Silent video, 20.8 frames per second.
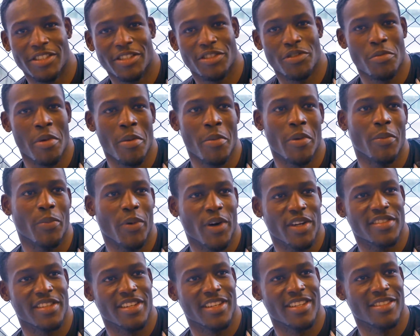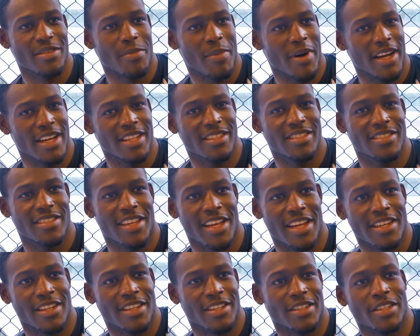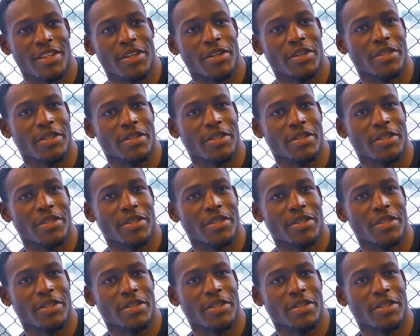Just remember, boxing is about entertaining, you know,